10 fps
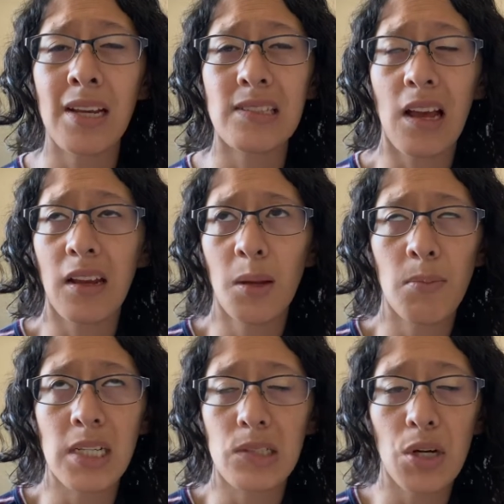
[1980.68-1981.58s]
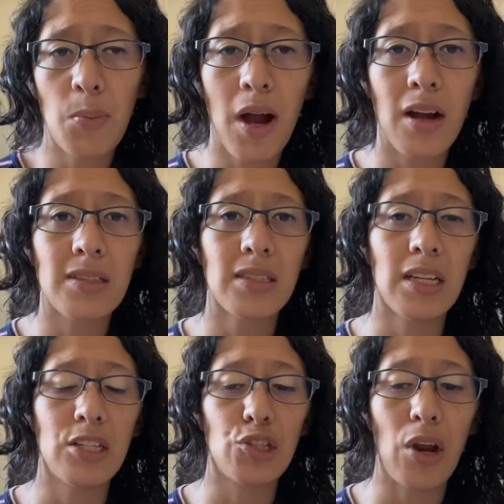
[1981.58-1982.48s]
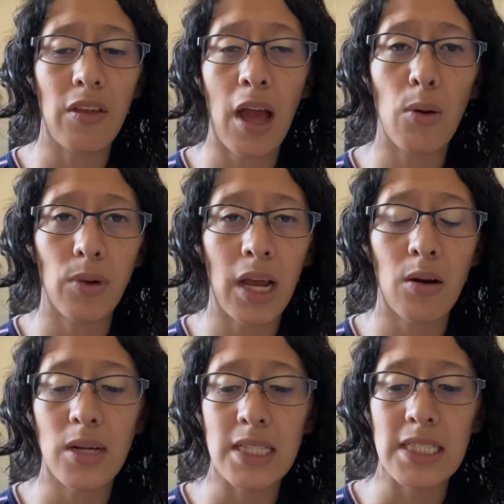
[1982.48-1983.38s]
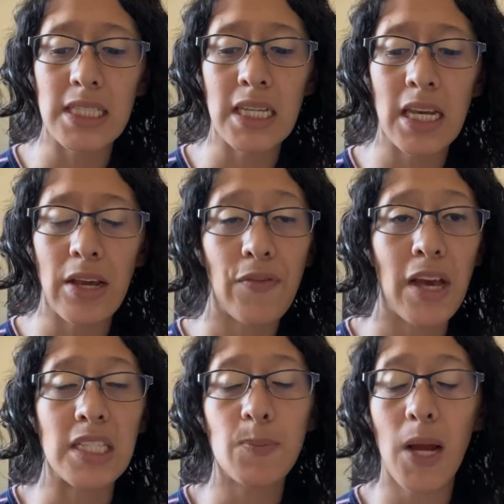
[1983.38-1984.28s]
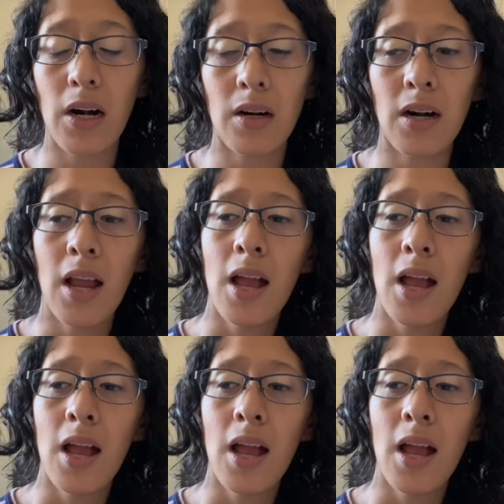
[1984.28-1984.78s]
second mystery box and try that one out and see if that's better.